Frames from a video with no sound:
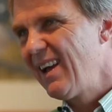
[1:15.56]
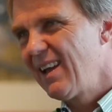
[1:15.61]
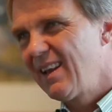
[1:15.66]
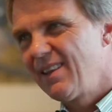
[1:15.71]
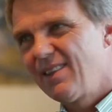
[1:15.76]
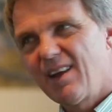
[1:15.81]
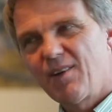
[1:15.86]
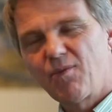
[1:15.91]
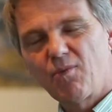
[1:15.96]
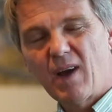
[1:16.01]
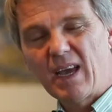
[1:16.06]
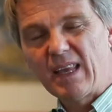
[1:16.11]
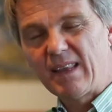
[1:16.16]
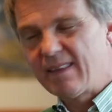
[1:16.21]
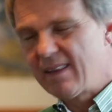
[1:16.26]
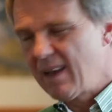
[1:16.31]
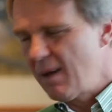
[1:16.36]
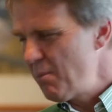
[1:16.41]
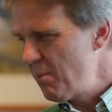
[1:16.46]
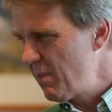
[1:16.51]
the
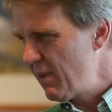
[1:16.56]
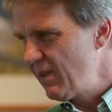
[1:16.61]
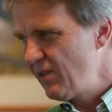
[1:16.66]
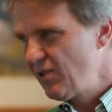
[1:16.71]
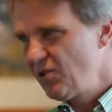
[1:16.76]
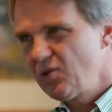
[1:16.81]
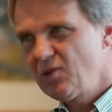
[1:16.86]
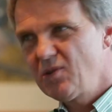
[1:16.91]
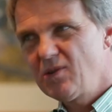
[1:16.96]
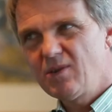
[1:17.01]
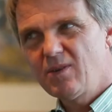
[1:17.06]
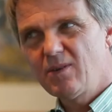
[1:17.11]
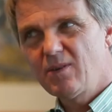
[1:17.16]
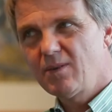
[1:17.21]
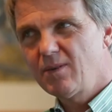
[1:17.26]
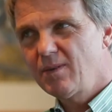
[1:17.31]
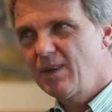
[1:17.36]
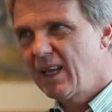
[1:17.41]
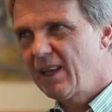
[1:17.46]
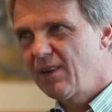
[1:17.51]
right
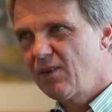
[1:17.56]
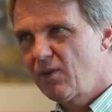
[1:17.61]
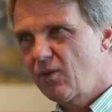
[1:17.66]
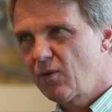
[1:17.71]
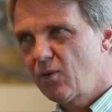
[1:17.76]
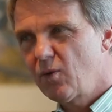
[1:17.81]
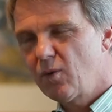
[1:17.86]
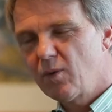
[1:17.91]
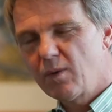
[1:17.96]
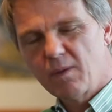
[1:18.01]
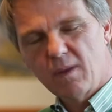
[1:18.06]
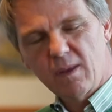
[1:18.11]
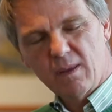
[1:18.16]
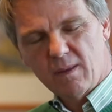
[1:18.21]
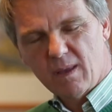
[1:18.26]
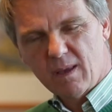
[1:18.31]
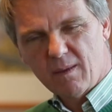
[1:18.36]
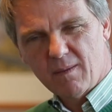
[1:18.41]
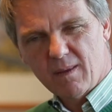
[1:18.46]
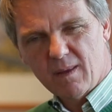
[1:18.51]
temperature, and so the,
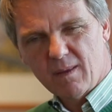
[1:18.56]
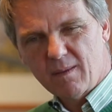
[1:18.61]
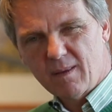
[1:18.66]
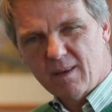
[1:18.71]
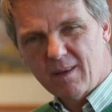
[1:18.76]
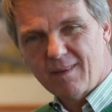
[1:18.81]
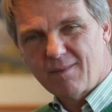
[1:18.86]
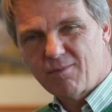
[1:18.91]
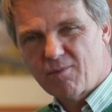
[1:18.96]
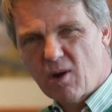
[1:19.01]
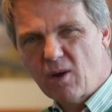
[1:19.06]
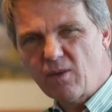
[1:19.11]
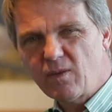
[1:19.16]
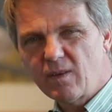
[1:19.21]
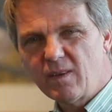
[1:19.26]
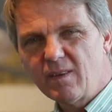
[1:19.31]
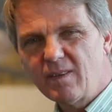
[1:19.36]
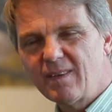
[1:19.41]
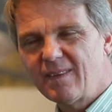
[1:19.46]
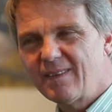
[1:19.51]
the, the
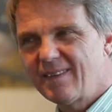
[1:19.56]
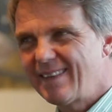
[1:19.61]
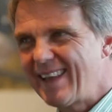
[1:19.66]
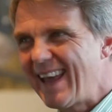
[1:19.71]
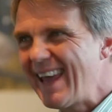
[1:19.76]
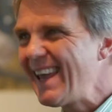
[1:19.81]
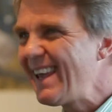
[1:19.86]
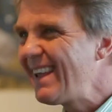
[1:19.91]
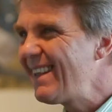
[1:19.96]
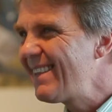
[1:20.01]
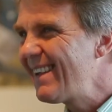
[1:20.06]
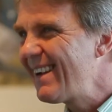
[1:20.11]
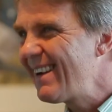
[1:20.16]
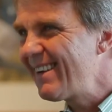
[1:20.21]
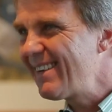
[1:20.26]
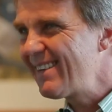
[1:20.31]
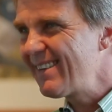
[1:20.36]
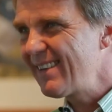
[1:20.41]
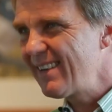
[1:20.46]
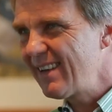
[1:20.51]
rust is staying
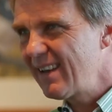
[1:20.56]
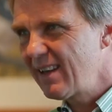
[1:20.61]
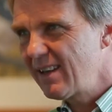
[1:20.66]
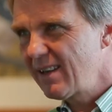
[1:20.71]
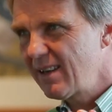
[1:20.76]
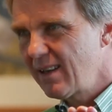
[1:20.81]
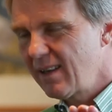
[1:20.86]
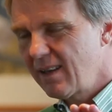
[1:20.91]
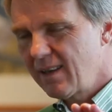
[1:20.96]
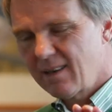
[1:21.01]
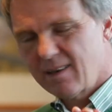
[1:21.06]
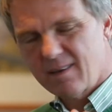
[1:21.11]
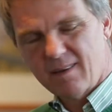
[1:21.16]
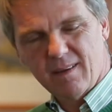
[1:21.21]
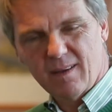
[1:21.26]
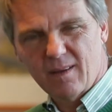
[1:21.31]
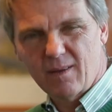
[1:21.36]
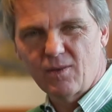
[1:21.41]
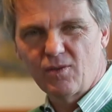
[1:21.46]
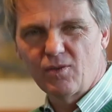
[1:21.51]
there and, and,
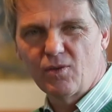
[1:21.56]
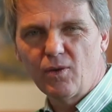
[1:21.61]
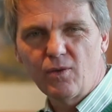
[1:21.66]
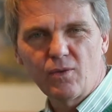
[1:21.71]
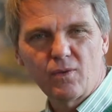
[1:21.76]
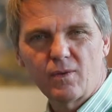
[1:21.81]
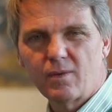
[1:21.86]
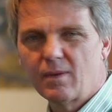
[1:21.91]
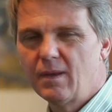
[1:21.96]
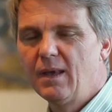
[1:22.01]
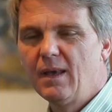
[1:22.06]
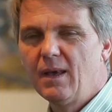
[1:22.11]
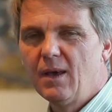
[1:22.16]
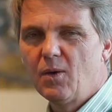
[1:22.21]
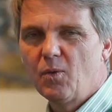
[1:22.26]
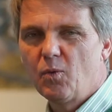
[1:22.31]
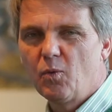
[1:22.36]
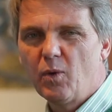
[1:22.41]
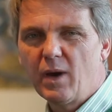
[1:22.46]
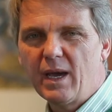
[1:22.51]
and just
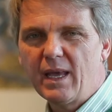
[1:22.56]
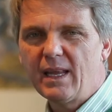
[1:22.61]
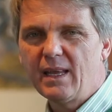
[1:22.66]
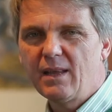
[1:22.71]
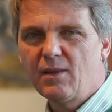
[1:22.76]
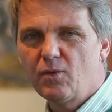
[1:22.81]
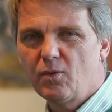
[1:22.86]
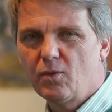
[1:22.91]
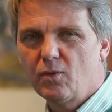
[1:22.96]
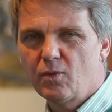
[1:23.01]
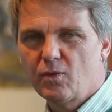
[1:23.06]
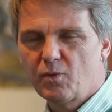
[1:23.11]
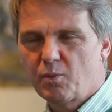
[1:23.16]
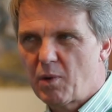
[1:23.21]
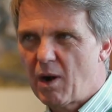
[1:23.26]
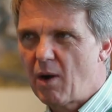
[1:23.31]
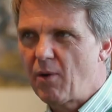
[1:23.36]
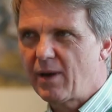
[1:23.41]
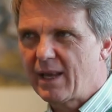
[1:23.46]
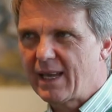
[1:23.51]
waiting to
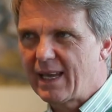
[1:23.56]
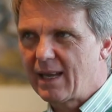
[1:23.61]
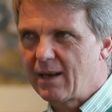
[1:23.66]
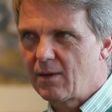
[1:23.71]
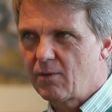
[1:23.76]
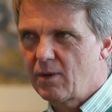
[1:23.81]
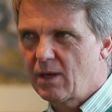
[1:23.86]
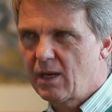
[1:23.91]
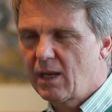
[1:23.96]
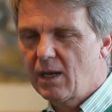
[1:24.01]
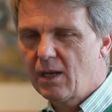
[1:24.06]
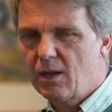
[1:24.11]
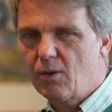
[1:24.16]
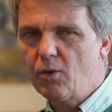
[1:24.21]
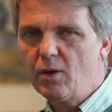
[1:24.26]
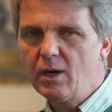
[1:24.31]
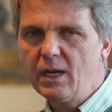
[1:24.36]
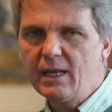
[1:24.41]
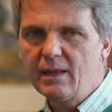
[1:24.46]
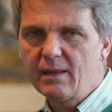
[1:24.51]
sprout again. And it
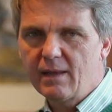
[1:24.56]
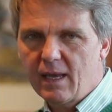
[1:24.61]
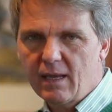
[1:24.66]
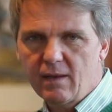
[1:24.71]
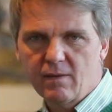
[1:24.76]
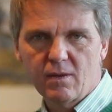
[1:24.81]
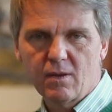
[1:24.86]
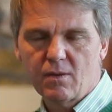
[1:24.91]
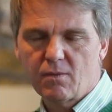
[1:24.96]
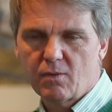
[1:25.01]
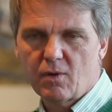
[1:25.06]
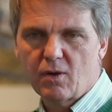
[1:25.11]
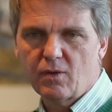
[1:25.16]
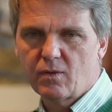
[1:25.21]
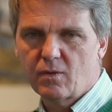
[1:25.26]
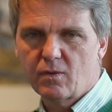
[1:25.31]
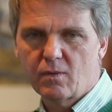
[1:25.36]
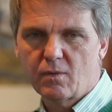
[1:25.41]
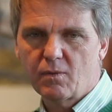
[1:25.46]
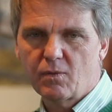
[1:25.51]
only takes the
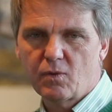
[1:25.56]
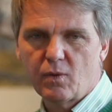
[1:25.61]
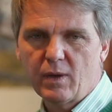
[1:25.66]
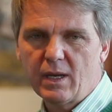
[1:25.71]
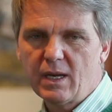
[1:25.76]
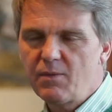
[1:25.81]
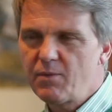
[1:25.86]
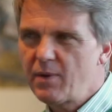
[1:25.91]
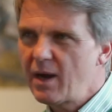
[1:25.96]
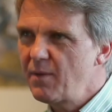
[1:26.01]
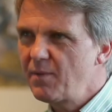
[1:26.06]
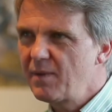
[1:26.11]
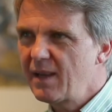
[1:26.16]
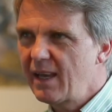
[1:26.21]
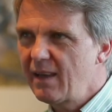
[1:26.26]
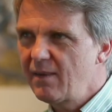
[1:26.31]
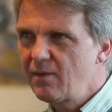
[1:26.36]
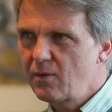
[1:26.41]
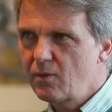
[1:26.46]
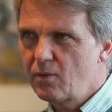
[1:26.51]
rust twenty-five
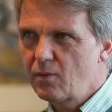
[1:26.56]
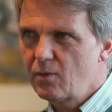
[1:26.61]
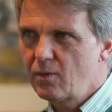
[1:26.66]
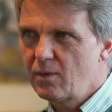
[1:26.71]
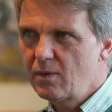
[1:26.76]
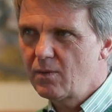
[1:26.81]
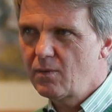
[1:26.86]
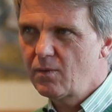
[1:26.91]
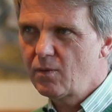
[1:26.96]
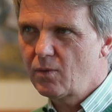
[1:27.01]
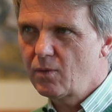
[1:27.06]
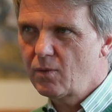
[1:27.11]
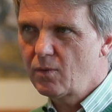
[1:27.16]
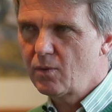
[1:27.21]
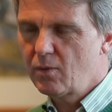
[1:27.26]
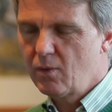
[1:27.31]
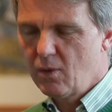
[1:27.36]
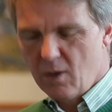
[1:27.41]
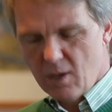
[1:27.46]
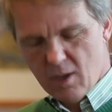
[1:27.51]
days to,
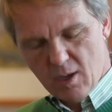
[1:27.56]
to